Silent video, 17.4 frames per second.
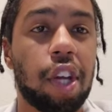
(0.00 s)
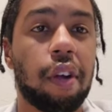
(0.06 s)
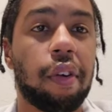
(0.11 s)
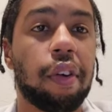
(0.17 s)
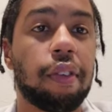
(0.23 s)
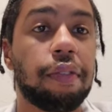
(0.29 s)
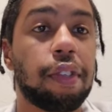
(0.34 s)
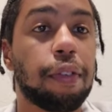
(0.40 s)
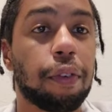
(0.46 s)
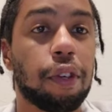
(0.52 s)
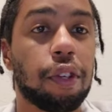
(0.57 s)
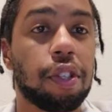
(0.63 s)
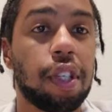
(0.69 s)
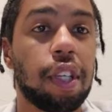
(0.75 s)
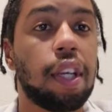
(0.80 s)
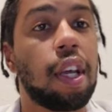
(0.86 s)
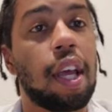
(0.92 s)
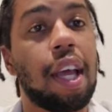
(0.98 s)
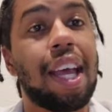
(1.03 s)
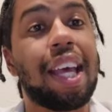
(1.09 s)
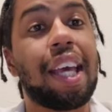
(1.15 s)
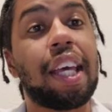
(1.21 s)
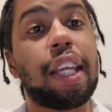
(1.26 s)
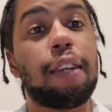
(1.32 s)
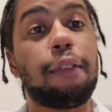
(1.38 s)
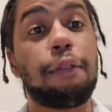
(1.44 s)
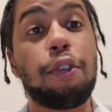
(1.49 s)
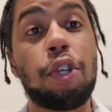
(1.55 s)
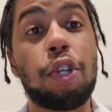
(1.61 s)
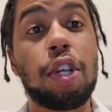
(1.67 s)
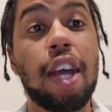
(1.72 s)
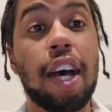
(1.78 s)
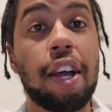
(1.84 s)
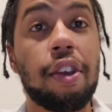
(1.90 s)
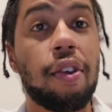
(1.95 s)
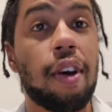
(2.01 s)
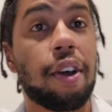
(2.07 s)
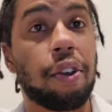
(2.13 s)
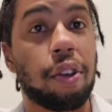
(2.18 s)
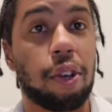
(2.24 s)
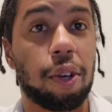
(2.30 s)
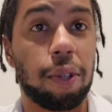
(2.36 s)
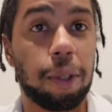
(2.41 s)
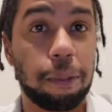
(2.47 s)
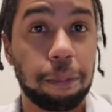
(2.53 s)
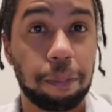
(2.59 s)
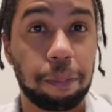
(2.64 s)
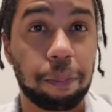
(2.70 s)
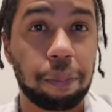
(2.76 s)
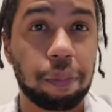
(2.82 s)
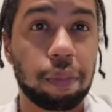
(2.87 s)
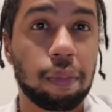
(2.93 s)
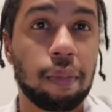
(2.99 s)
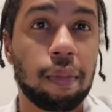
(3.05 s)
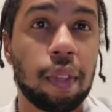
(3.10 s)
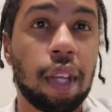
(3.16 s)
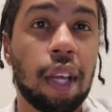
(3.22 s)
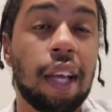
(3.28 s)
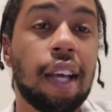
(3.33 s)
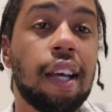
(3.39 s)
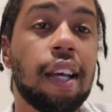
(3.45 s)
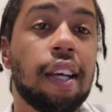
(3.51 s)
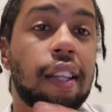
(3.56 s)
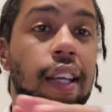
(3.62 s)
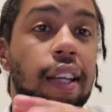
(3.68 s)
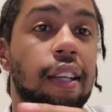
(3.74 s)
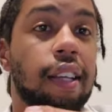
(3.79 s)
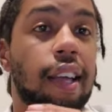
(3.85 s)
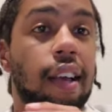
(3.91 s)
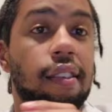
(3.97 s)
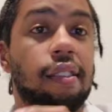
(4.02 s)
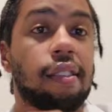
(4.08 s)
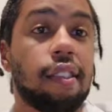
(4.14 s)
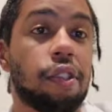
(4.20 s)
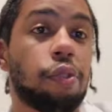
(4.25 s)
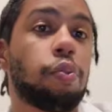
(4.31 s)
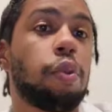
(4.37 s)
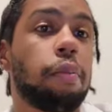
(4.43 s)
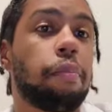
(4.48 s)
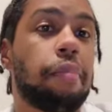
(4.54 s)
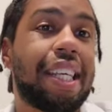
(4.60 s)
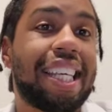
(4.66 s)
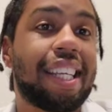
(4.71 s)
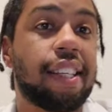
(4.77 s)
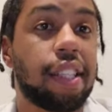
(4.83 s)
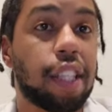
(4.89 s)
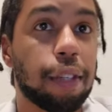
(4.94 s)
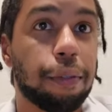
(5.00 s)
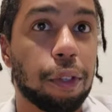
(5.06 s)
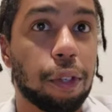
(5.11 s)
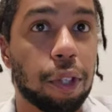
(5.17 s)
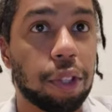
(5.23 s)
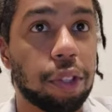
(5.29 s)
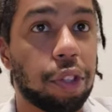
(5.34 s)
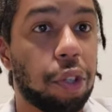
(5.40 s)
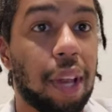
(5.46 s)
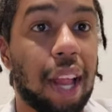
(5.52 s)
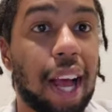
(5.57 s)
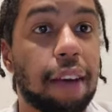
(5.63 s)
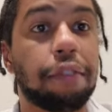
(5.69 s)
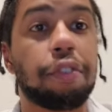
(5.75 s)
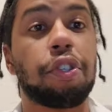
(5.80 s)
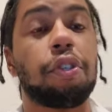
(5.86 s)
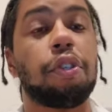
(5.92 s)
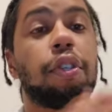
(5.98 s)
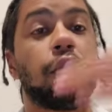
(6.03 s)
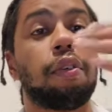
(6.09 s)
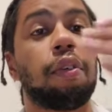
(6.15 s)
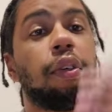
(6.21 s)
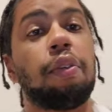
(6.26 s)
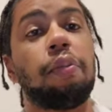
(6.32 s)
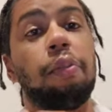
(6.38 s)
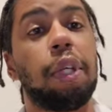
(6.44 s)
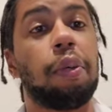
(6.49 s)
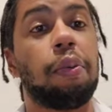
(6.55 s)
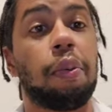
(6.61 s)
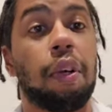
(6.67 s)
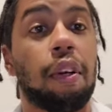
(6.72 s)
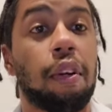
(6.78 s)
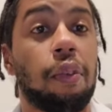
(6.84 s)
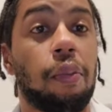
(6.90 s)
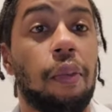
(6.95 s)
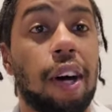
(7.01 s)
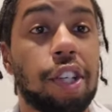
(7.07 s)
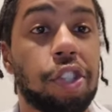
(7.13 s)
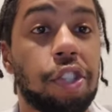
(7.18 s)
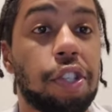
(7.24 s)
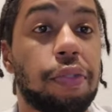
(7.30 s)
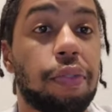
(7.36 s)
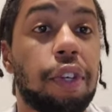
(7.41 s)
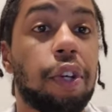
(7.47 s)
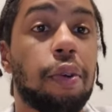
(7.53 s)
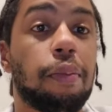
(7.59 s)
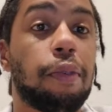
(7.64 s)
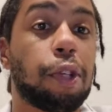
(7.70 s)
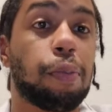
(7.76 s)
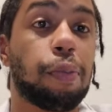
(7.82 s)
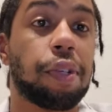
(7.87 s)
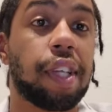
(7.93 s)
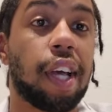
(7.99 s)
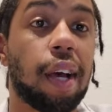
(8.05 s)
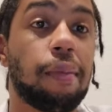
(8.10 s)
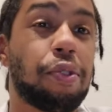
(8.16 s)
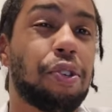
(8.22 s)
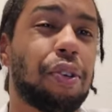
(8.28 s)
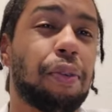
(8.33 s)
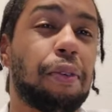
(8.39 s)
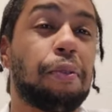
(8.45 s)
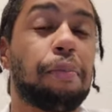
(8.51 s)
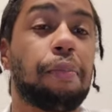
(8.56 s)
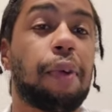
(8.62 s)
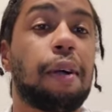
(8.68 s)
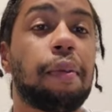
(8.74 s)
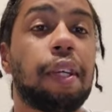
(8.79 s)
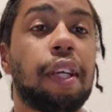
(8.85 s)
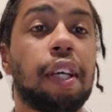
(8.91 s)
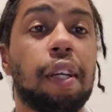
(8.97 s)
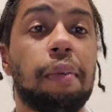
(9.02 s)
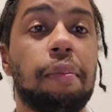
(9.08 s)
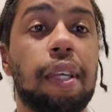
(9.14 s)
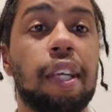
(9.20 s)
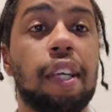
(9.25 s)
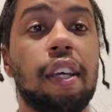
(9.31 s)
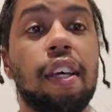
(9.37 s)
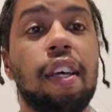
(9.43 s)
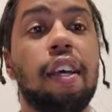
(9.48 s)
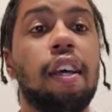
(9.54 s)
area of difficulty. And if you do not know how to code, then yes, this will be difficult. You'll have to re-watch this video multiple times. You're probably going to be,